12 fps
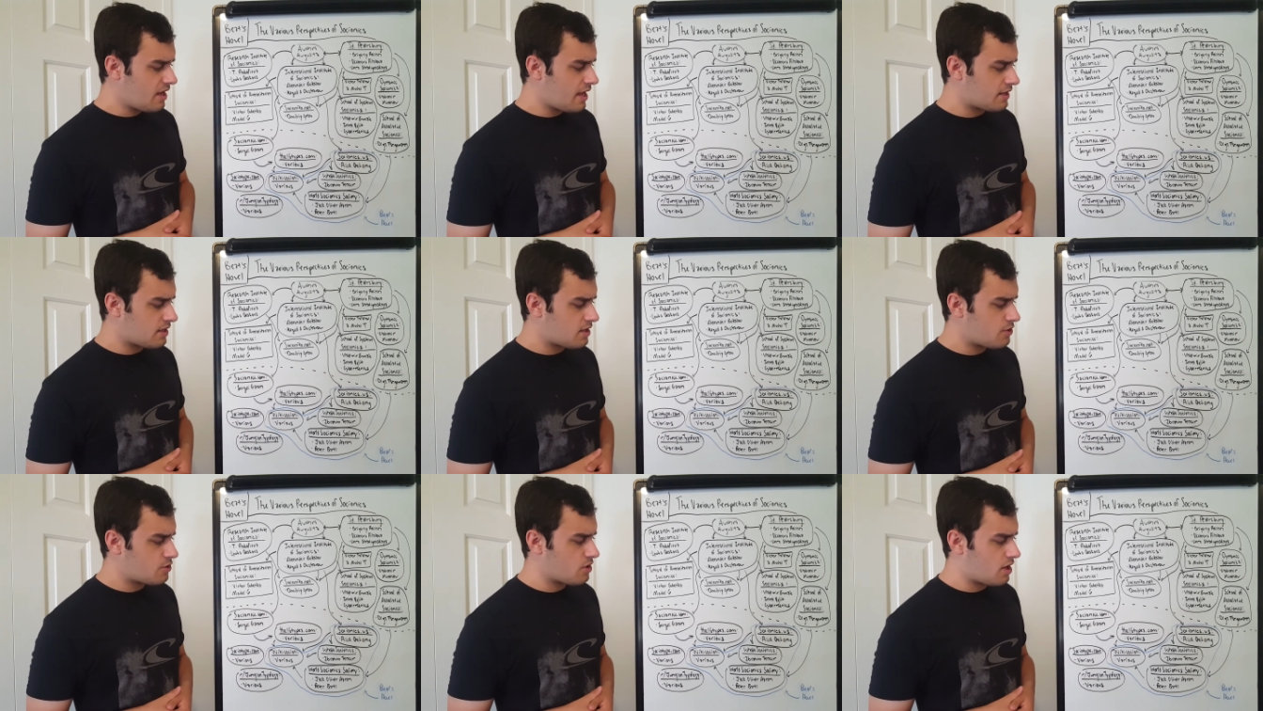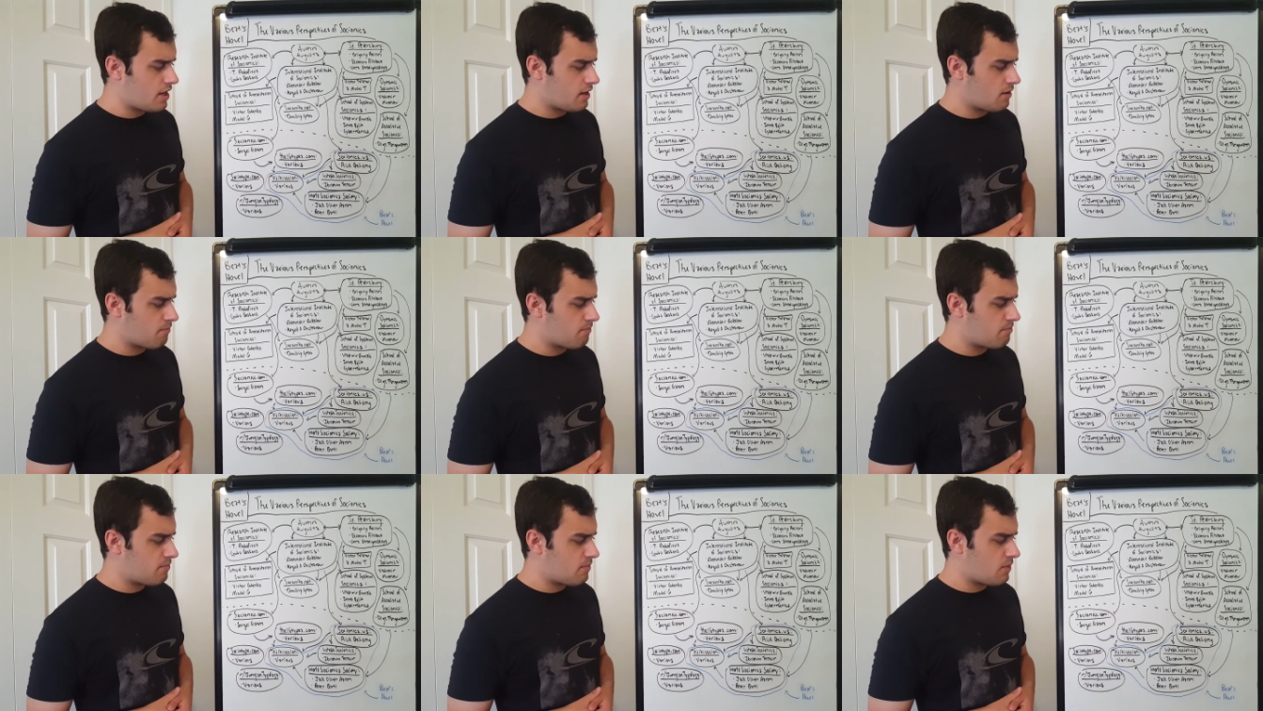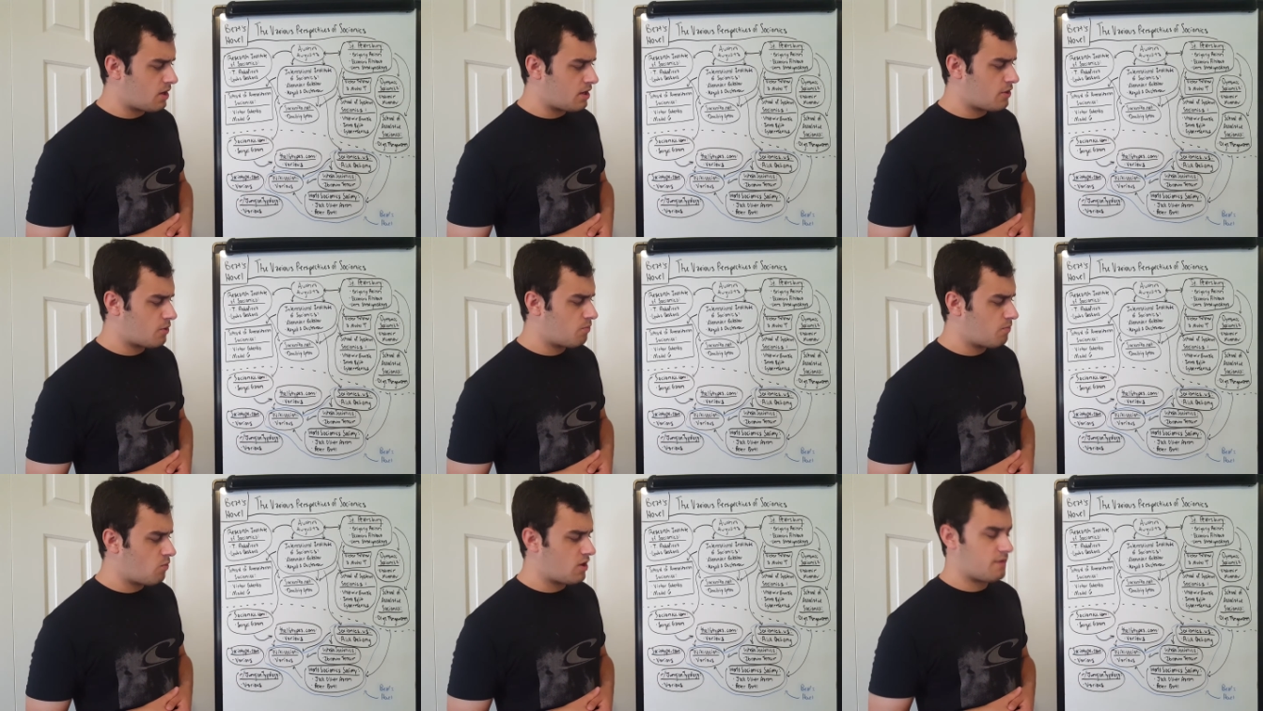And another
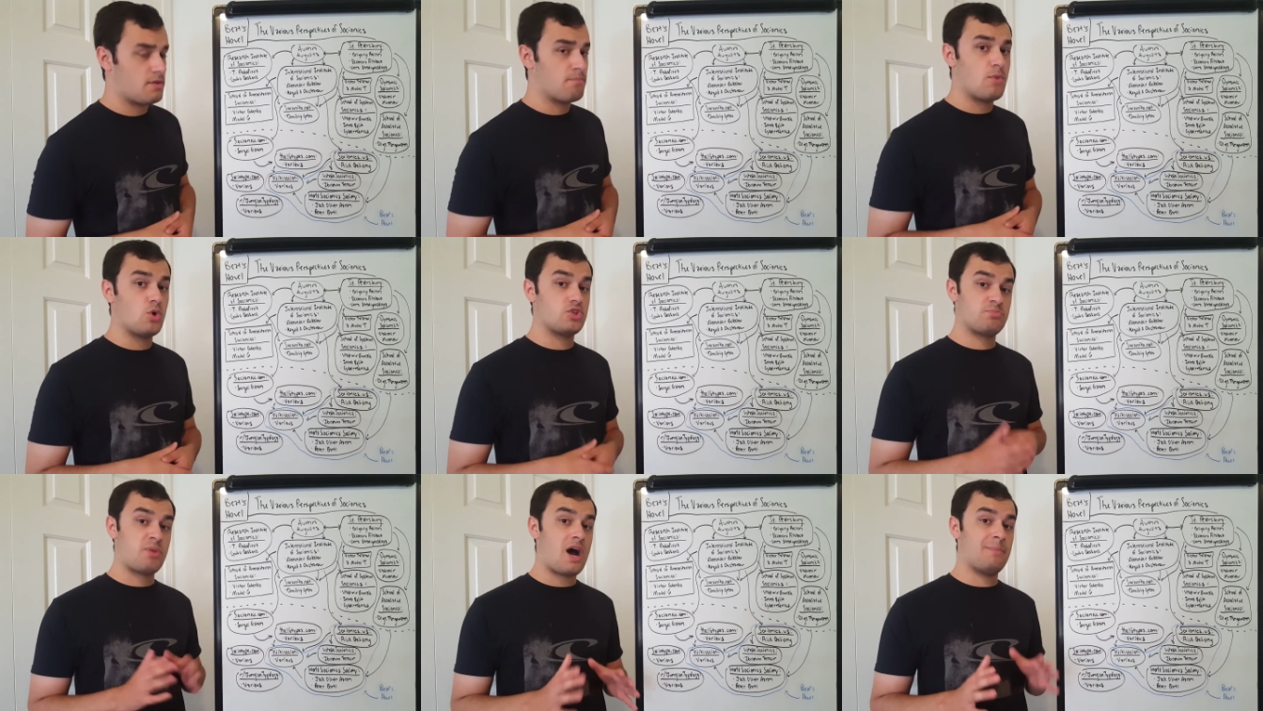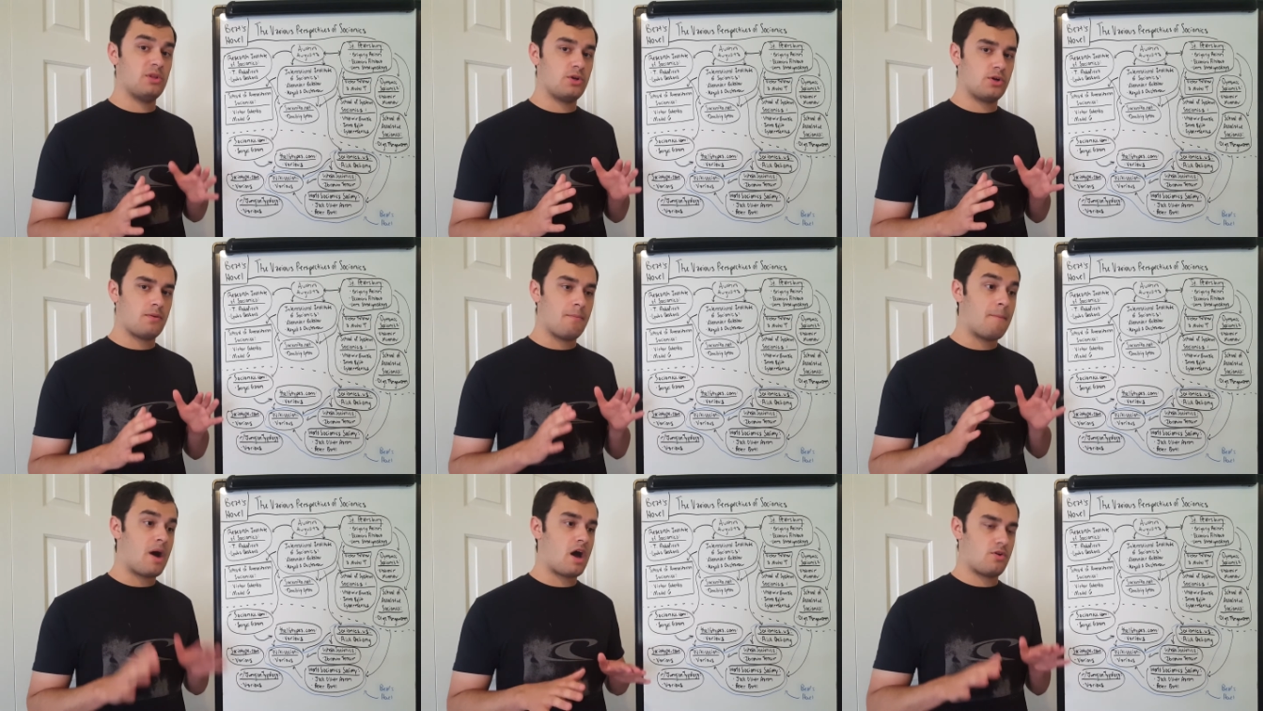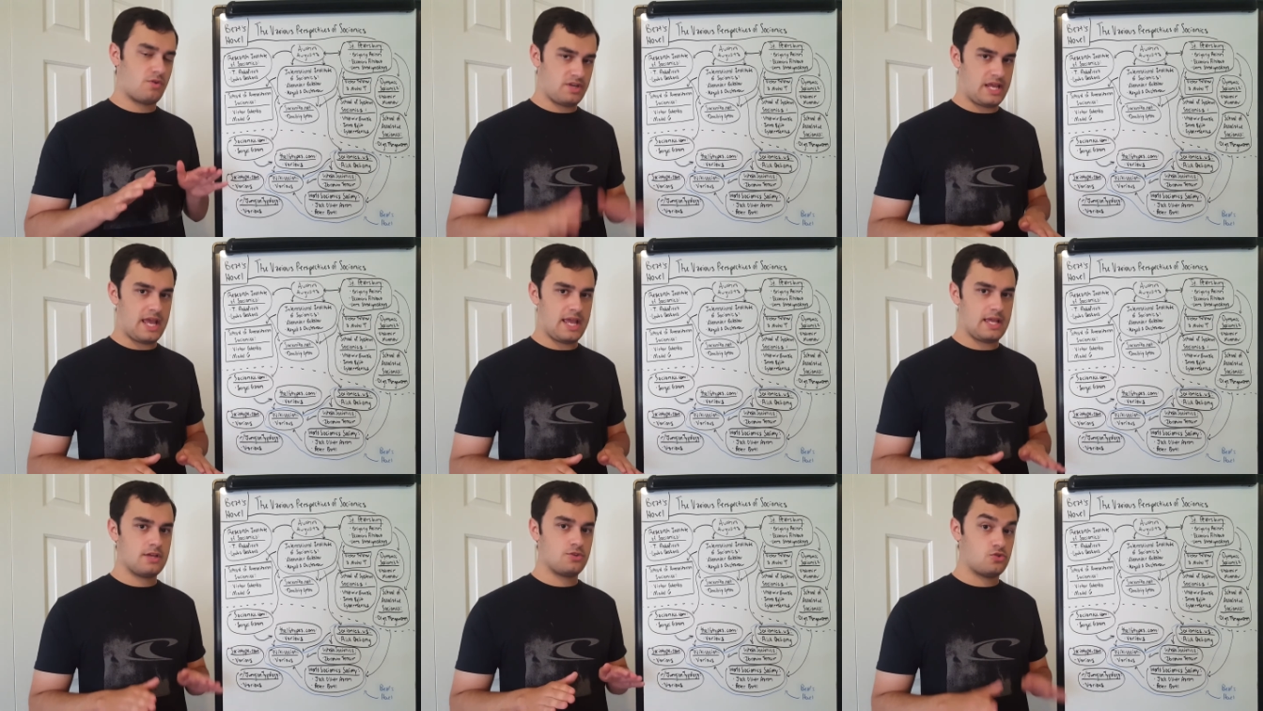one of the most popular modern
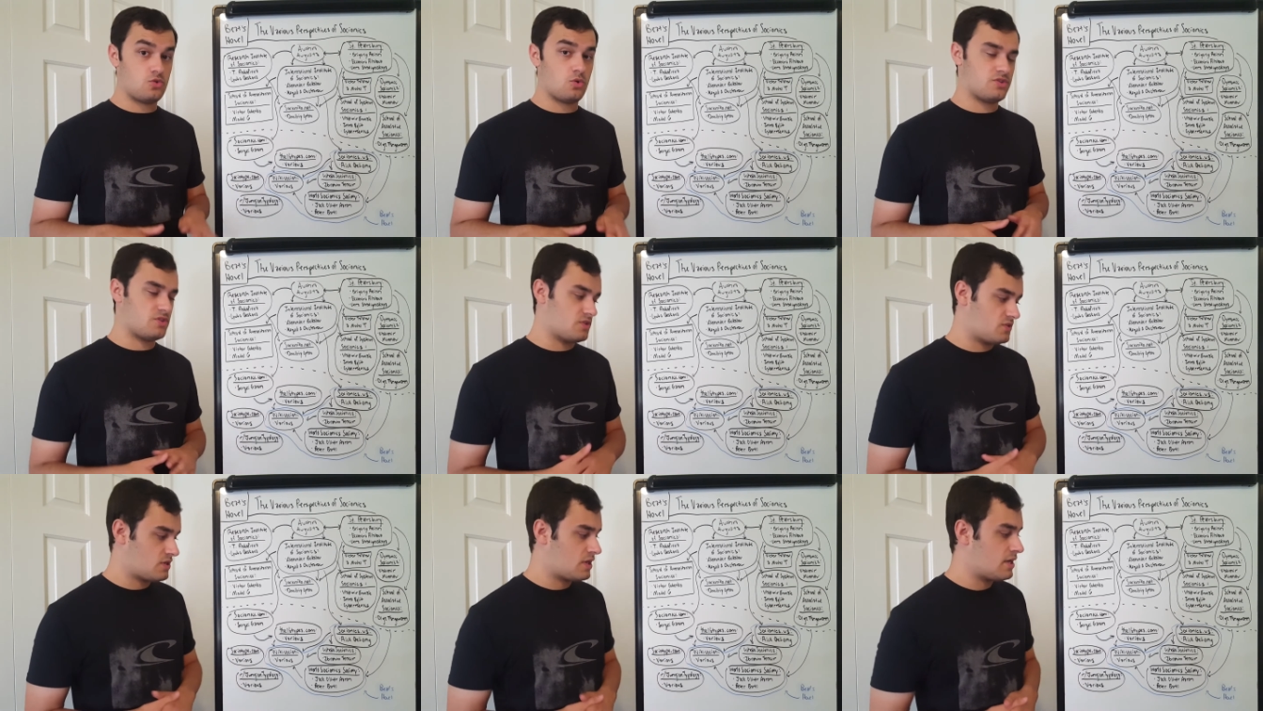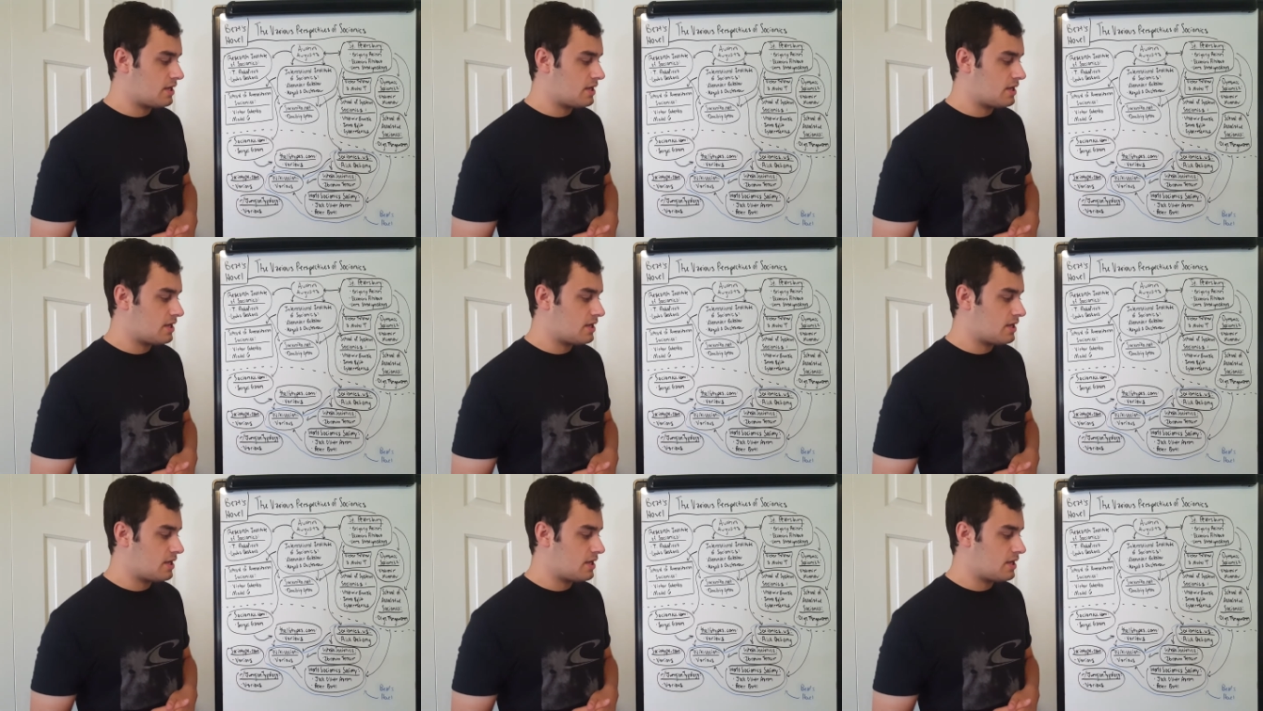day sources